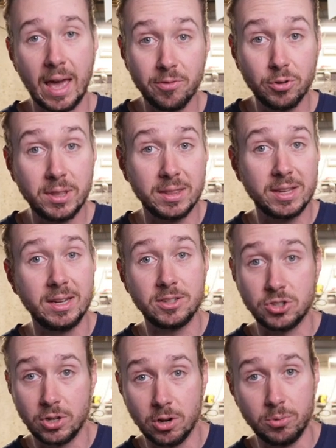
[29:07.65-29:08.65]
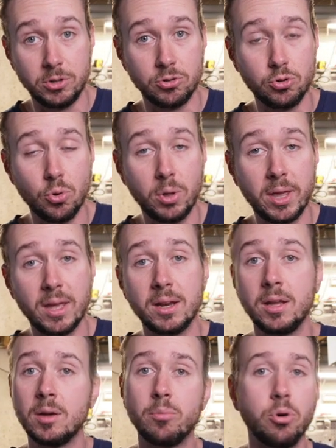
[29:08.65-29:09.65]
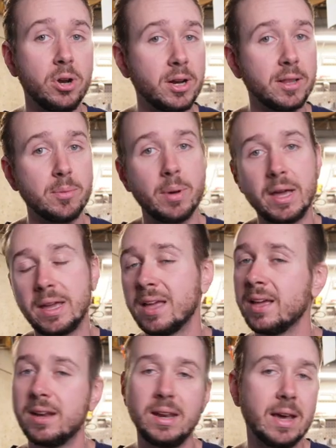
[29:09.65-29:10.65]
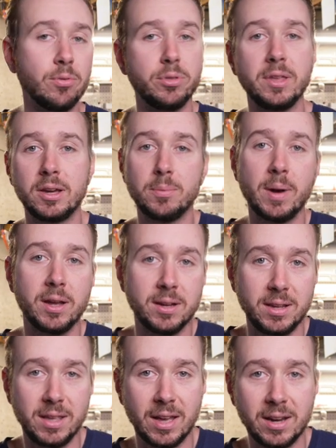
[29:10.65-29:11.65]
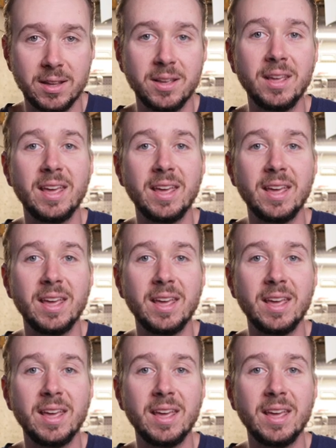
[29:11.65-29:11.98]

Everything that needs to go in your toolkit, put it on the bike, never think about it again.